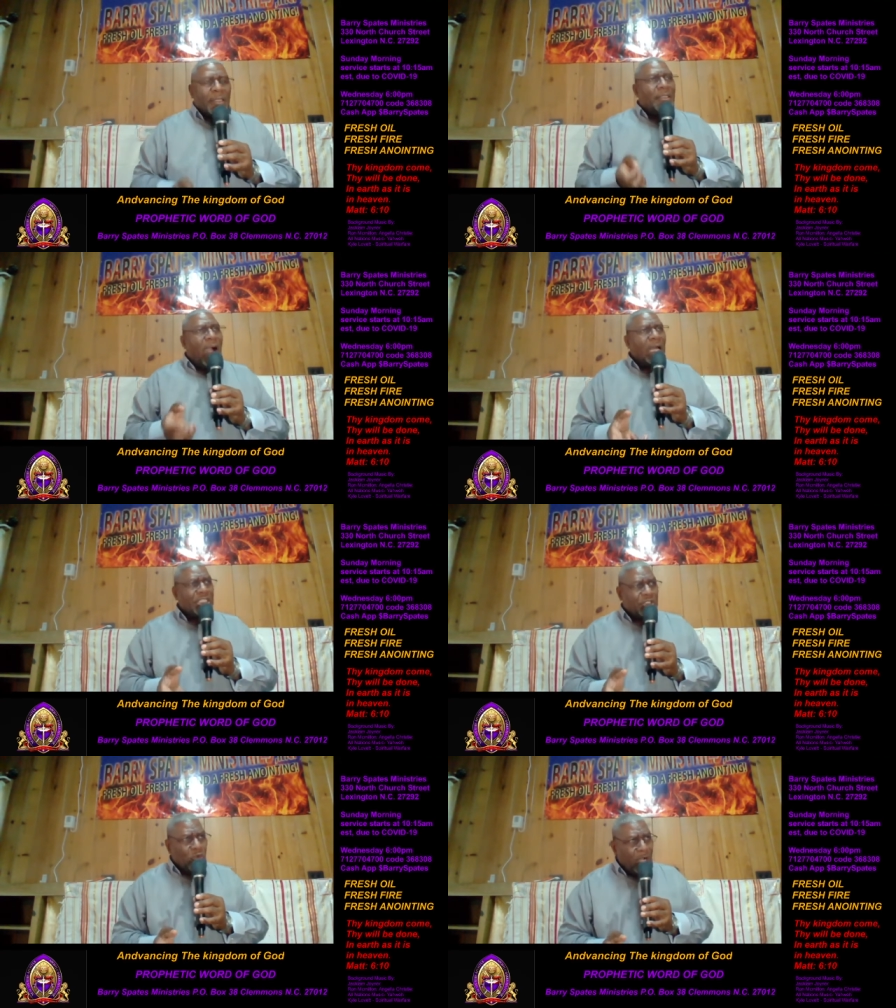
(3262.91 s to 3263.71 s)
God
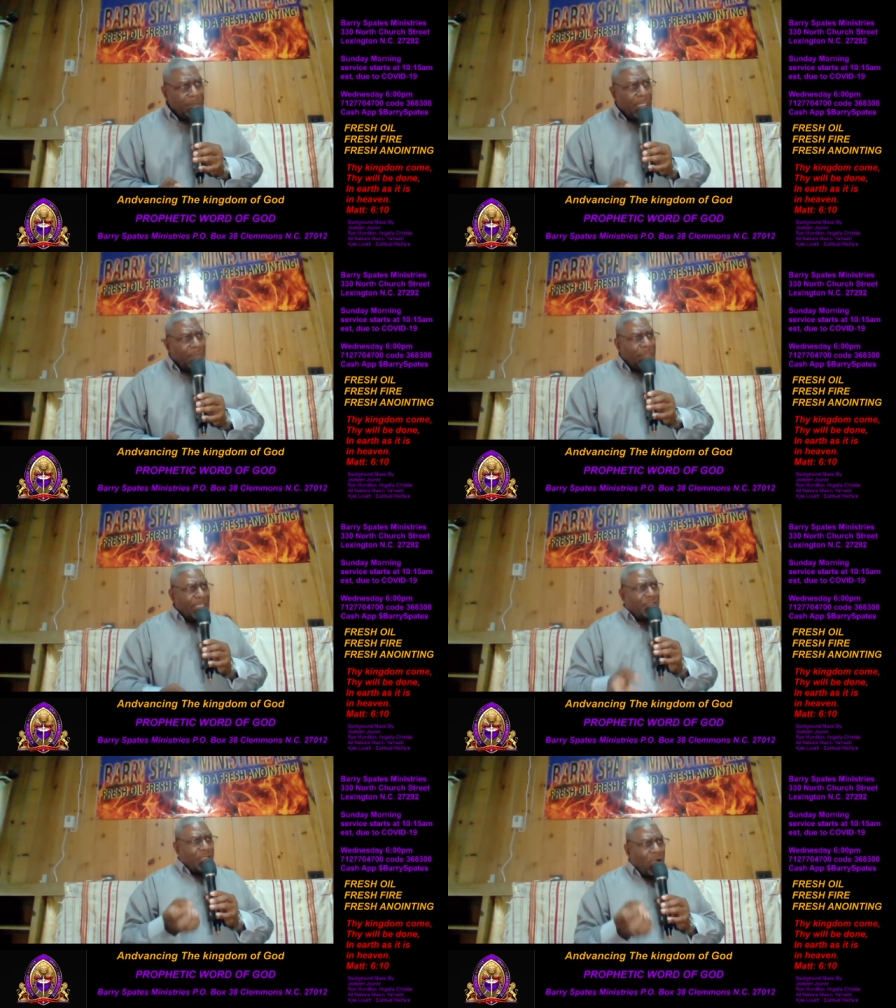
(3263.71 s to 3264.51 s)
is the one
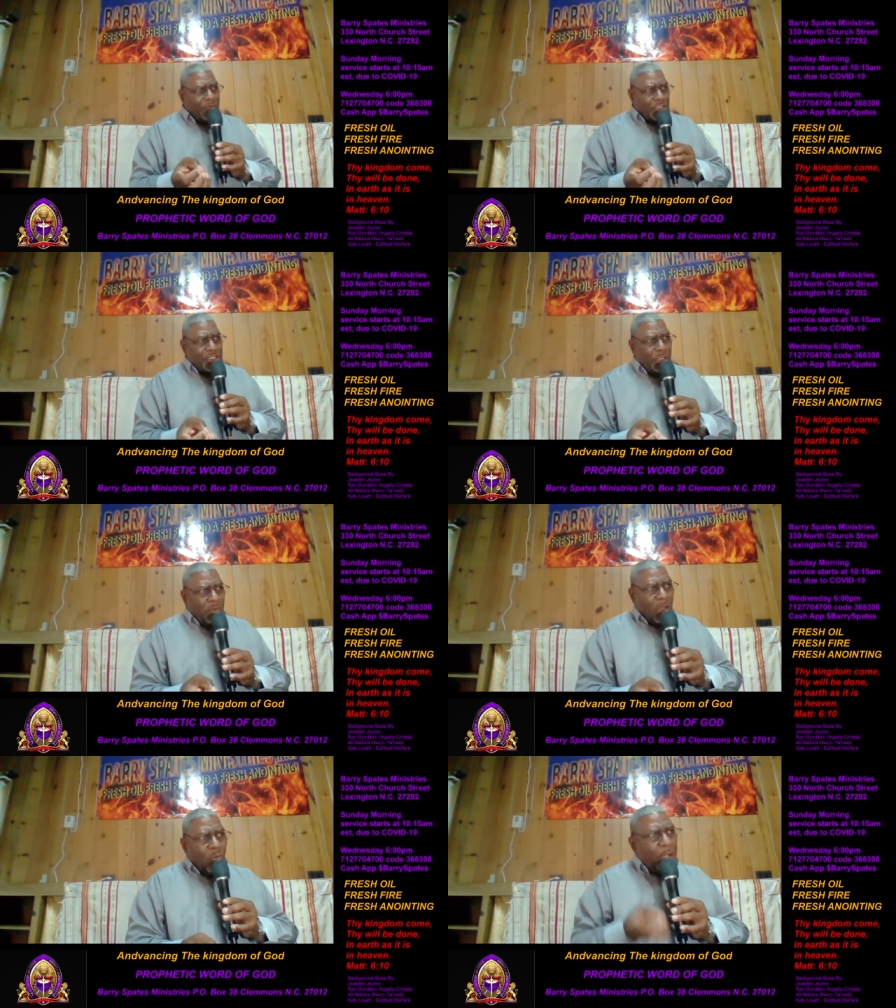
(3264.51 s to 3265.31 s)
that comforts
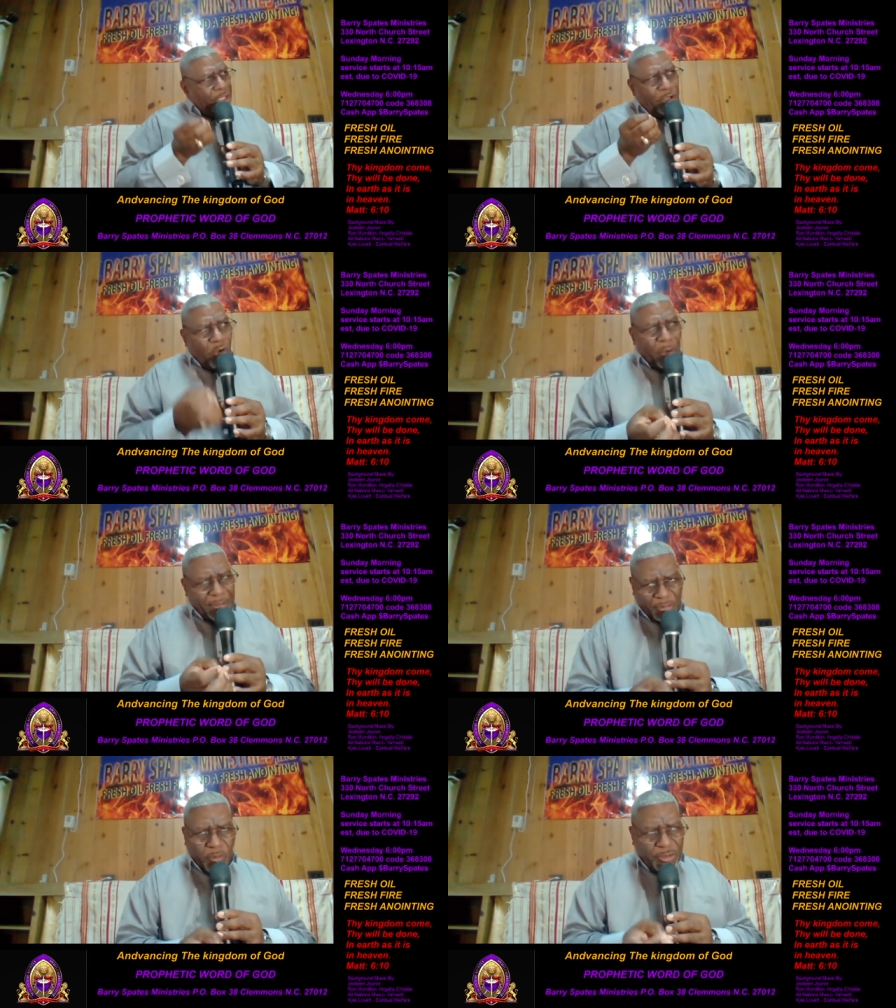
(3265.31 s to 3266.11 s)
you when you're
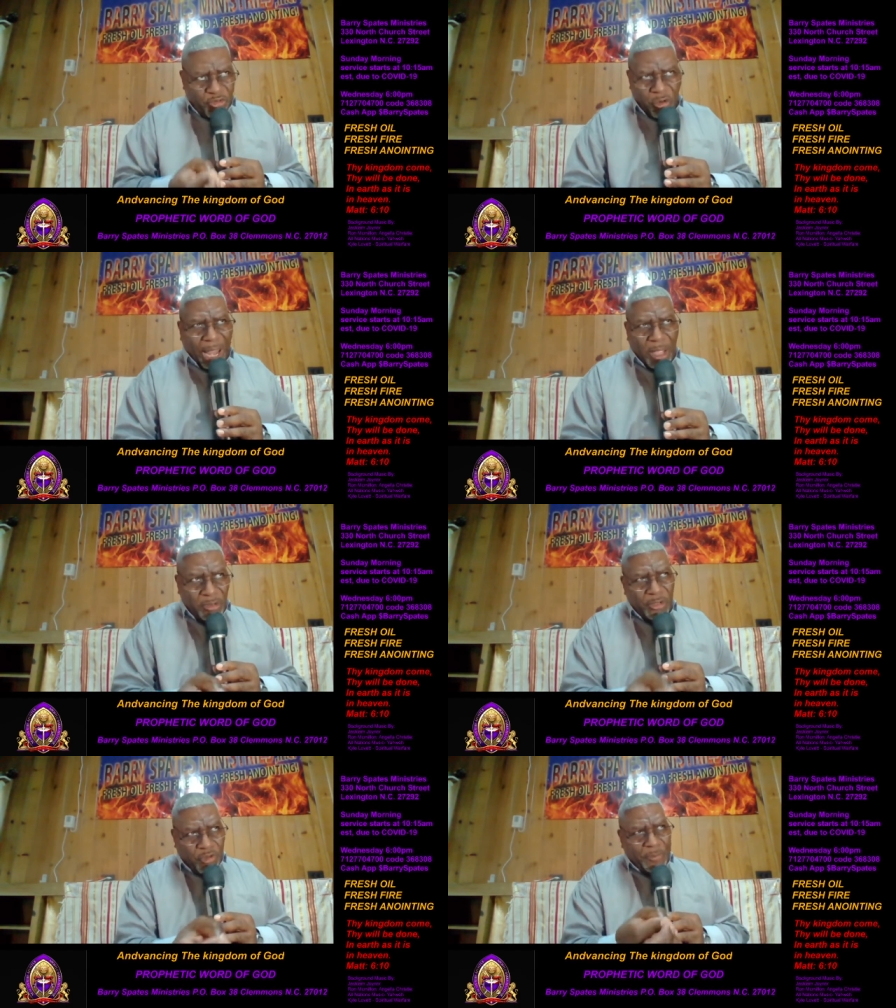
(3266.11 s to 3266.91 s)
going through a
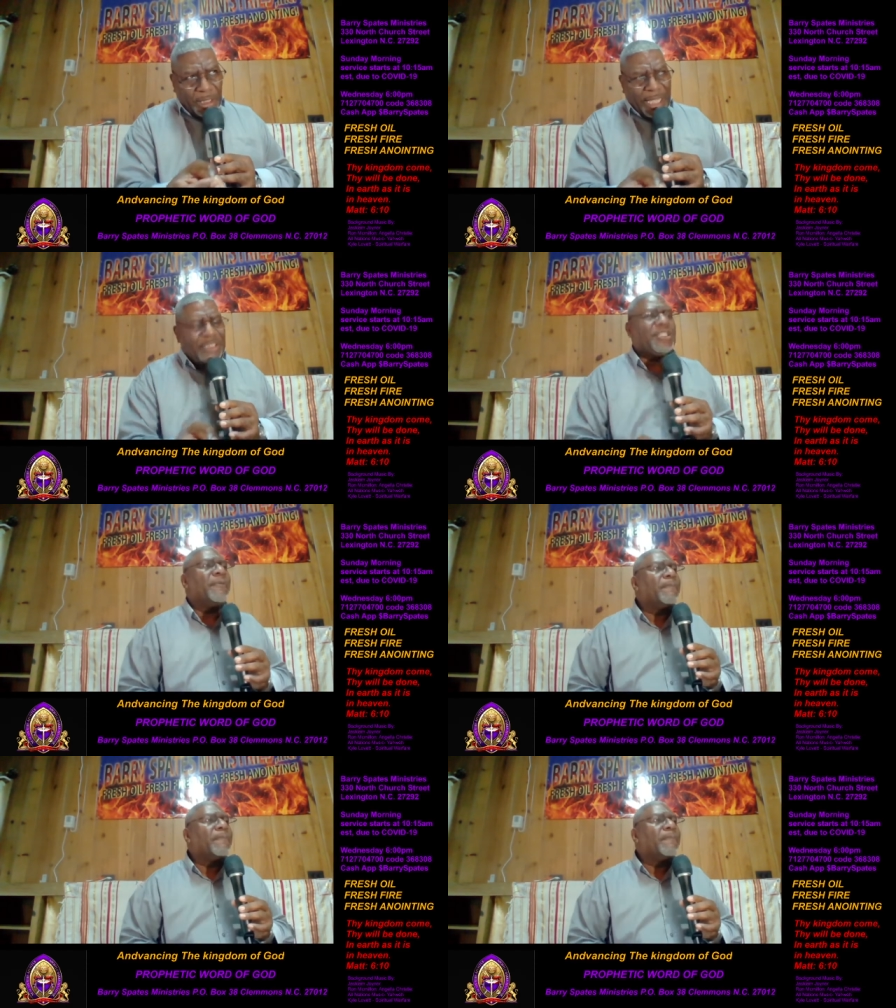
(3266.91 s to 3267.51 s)
trial or a tribulation.